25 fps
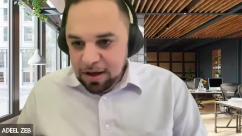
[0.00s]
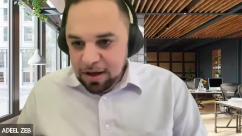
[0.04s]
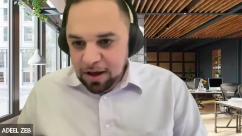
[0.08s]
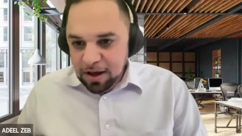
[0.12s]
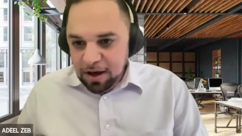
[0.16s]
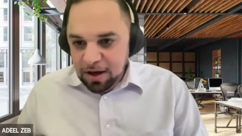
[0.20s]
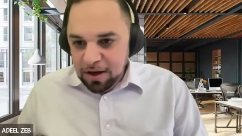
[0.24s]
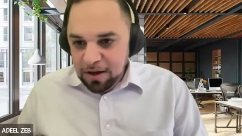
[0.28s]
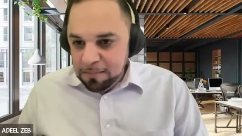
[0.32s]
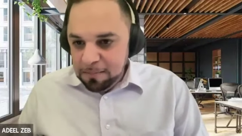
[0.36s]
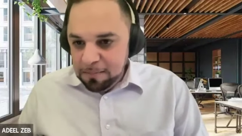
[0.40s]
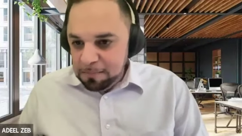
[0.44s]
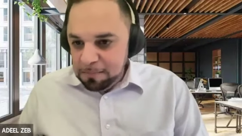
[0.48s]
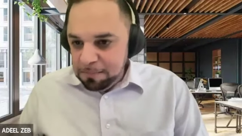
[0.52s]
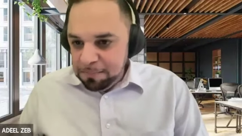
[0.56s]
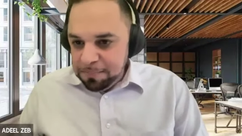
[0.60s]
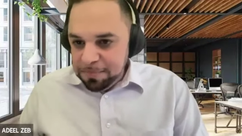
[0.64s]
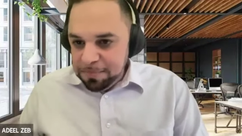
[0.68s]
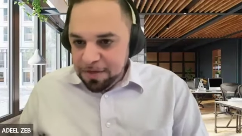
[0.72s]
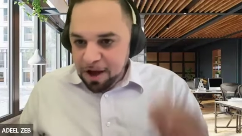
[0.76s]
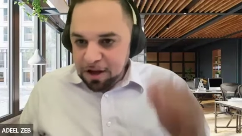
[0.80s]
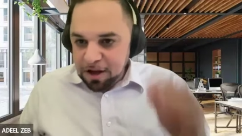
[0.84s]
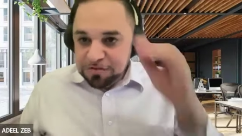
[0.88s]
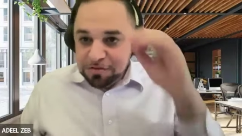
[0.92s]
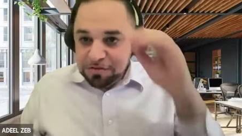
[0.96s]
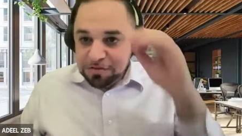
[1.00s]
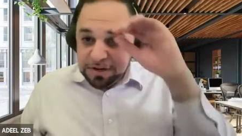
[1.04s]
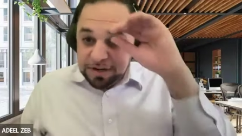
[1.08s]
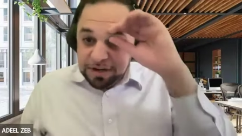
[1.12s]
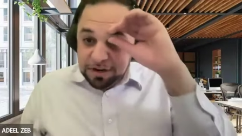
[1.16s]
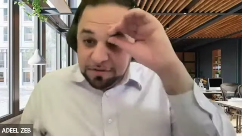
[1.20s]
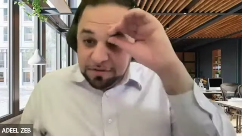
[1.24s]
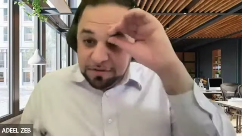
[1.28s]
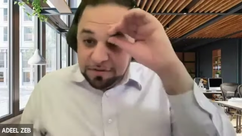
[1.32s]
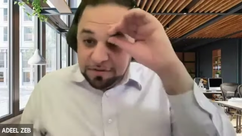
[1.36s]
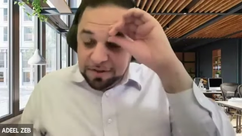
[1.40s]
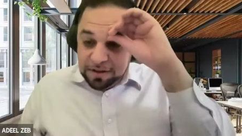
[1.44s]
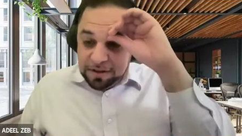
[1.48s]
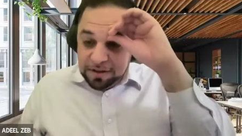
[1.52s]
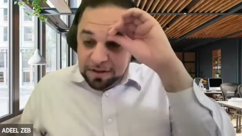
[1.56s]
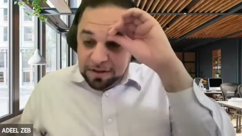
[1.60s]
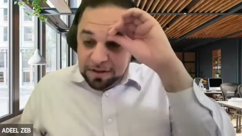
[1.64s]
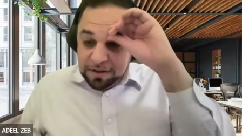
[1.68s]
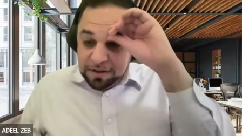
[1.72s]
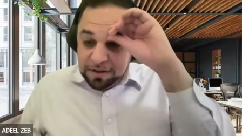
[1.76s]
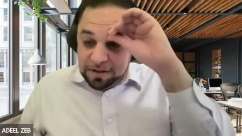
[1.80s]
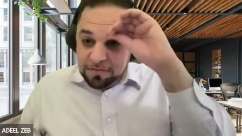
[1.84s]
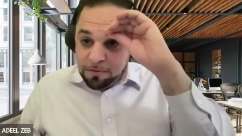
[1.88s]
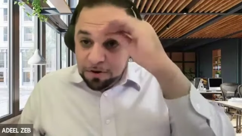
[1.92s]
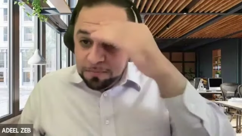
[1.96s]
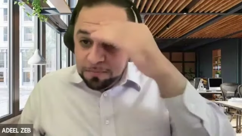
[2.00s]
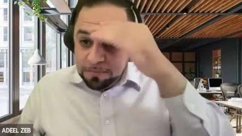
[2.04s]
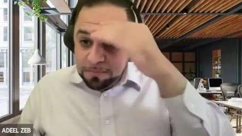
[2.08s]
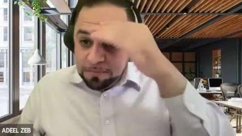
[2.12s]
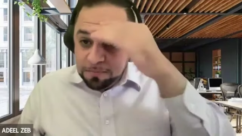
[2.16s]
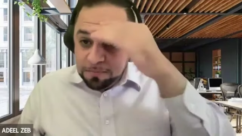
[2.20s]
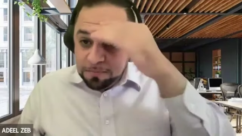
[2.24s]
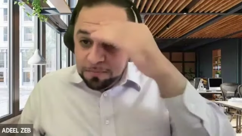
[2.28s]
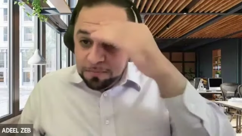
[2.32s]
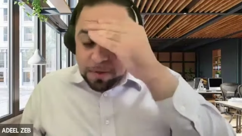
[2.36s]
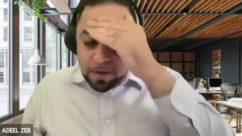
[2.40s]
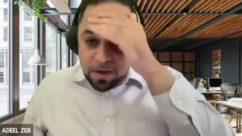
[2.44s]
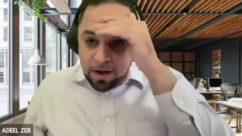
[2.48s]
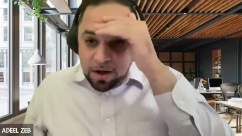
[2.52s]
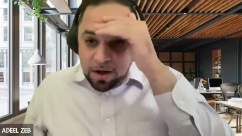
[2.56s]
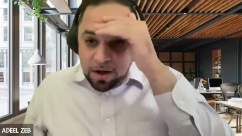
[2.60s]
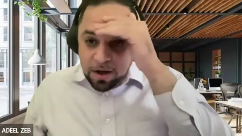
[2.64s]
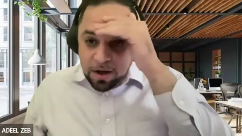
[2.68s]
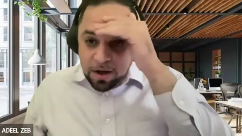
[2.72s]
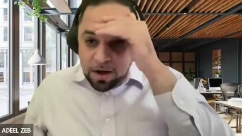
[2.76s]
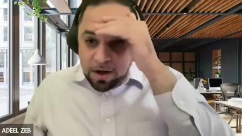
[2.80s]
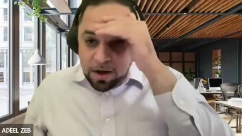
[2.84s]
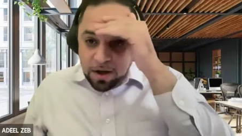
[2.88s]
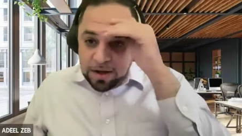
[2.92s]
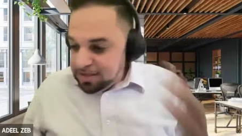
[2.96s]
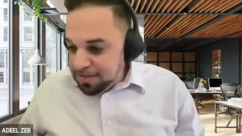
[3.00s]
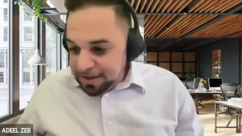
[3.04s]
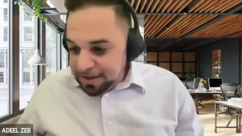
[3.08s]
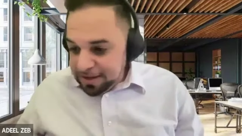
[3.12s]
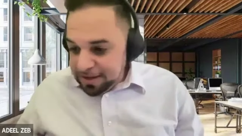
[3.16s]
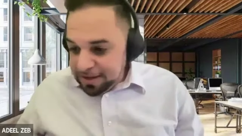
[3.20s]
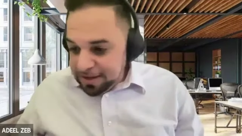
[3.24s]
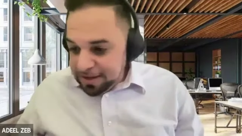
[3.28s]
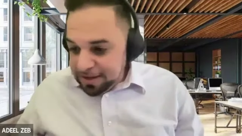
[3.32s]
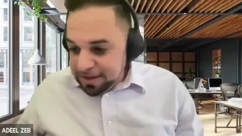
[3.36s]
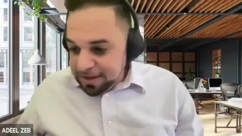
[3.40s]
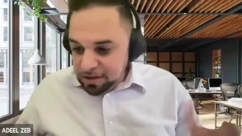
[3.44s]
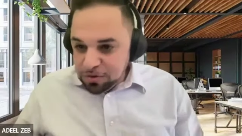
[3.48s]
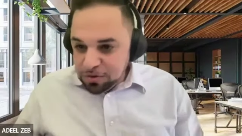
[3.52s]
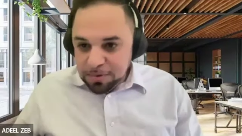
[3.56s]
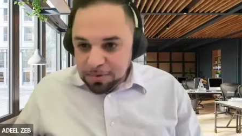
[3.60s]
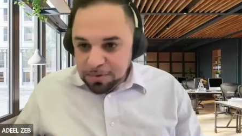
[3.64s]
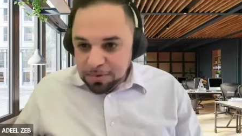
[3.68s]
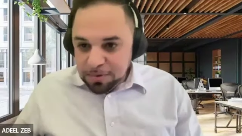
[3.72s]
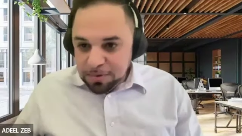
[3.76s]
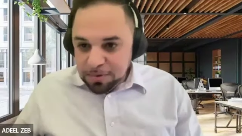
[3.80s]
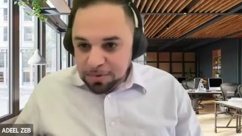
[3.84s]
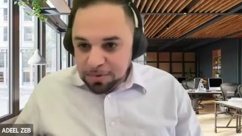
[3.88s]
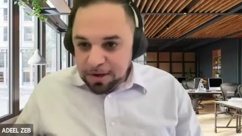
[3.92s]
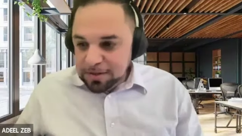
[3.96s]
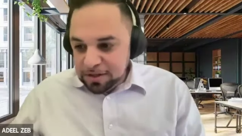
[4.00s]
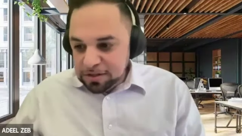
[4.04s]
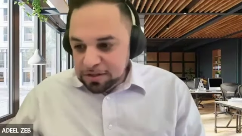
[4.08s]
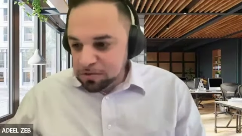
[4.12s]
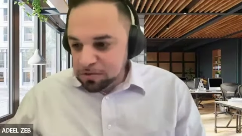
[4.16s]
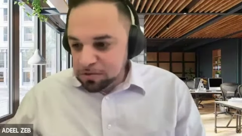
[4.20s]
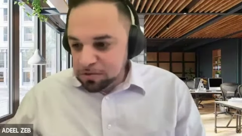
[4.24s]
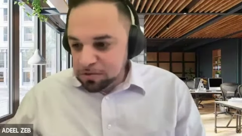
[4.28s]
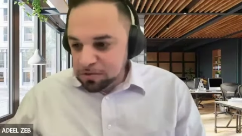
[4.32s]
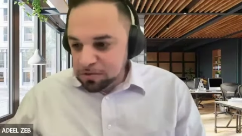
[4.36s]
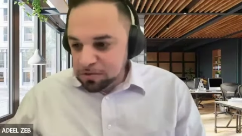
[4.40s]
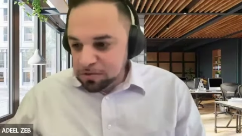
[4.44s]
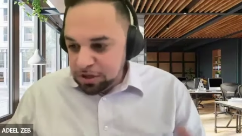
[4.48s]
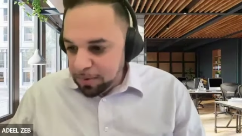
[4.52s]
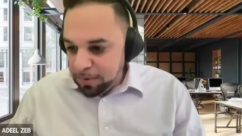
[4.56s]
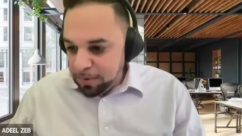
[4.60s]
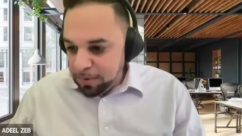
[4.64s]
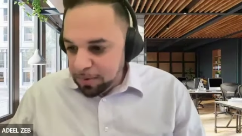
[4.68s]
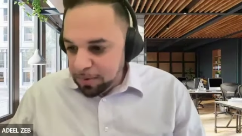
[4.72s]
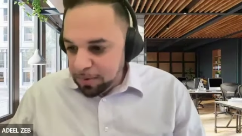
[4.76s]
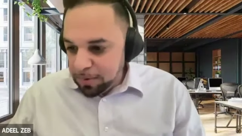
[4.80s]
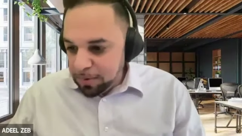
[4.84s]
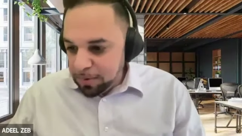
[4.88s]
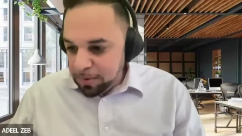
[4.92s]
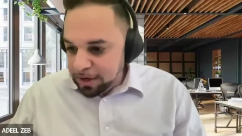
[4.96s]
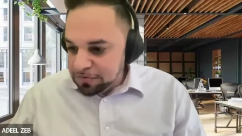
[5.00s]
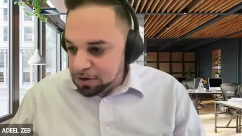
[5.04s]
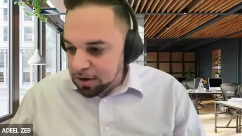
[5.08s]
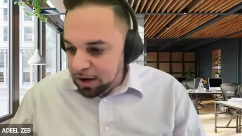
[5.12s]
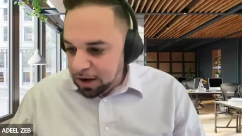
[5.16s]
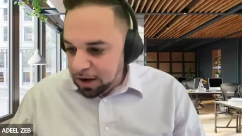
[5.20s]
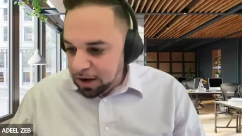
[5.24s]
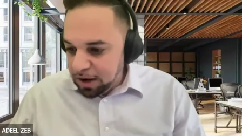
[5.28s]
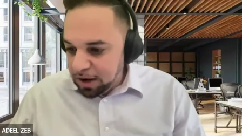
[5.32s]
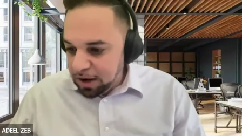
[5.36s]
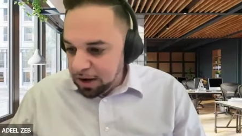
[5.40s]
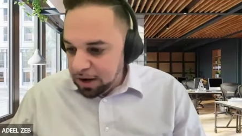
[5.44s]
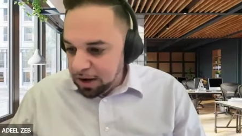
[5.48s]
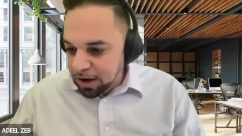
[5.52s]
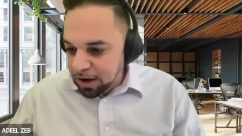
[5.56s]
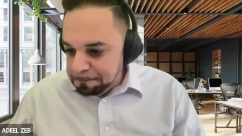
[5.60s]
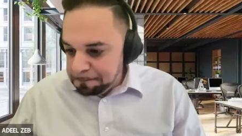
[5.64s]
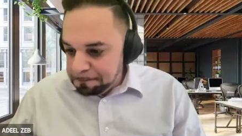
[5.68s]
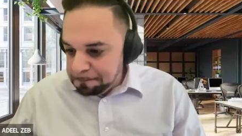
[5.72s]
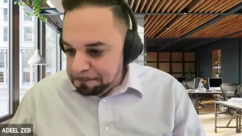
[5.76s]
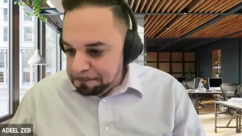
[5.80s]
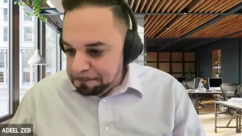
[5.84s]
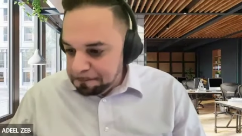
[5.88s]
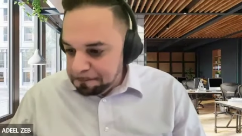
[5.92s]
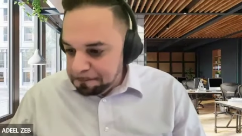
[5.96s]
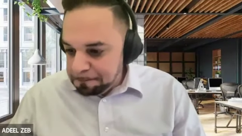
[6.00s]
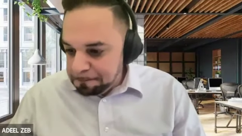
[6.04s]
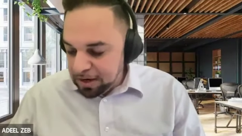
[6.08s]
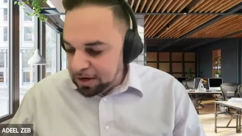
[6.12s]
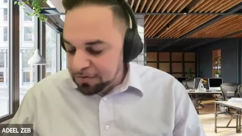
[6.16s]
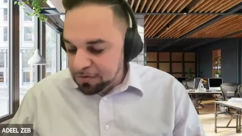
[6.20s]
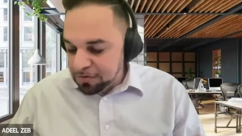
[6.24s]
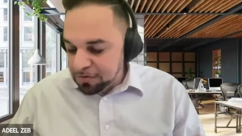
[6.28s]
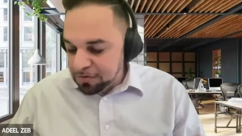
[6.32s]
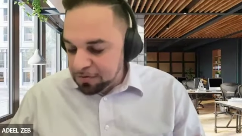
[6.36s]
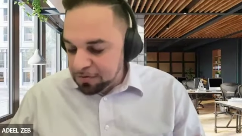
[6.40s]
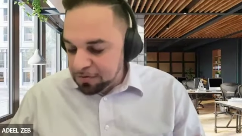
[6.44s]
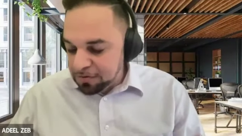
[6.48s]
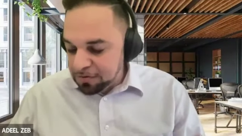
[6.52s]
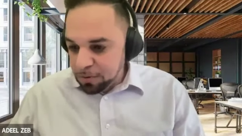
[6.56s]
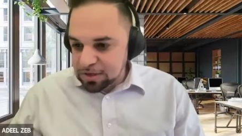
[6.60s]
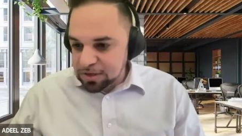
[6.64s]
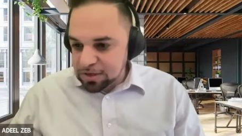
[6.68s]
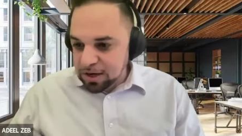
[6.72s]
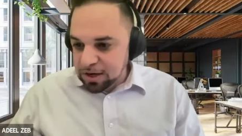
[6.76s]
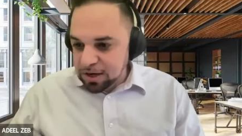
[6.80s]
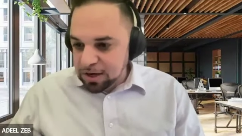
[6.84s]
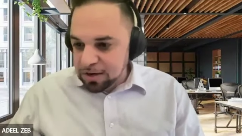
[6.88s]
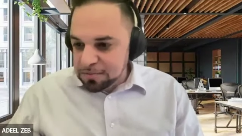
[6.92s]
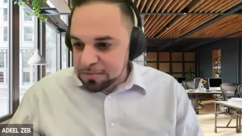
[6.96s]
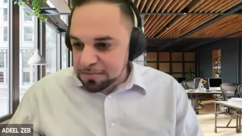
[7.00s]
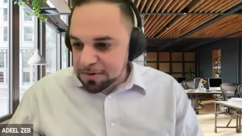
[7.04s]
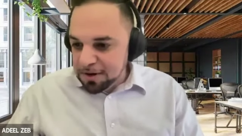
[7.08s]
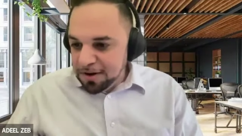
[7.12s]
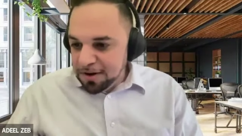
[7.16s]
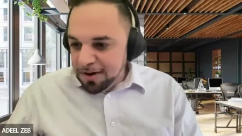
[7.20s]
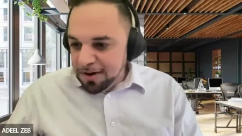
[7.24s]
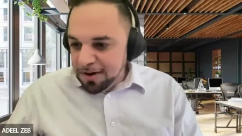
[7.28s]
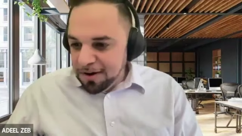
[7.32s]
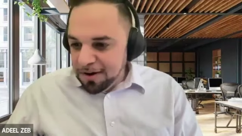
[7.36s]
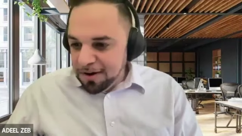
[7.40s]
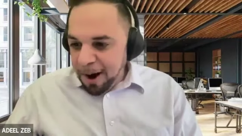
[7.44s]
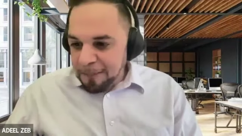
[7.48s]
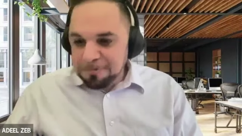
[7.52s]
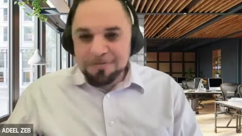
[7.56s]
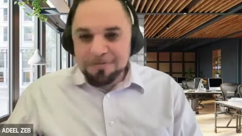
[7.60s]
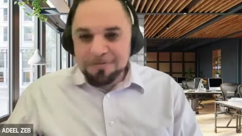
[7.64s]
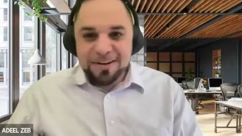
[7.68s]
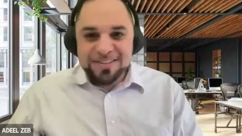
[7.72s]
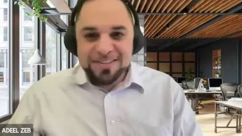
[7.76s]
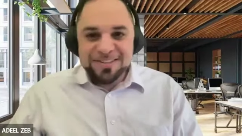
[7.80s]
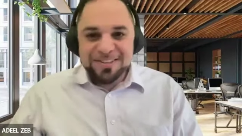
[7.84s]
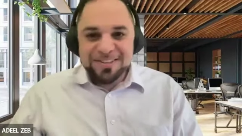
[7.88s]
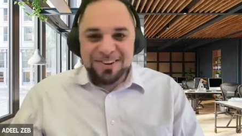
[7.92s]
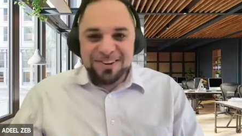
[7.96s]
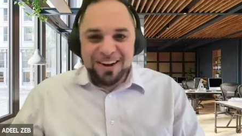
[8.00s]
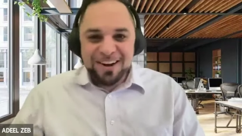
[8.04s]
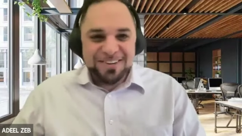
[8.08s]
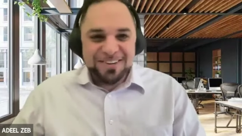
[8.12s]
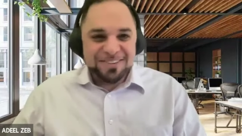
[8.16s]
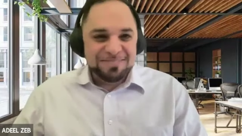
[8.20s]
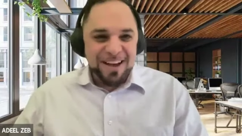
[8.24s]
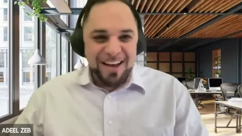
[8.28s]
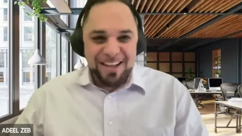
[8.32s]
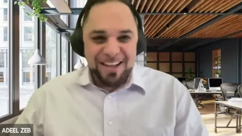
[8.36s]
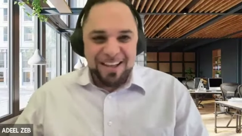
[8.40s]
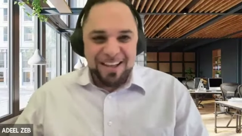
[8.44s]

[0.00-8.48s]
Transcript: Um, the Oxford Interfaith Forum, uh, Cesar, thank you so much. Thea, thank you so much, so much for, um, and, and of course, um, our professor,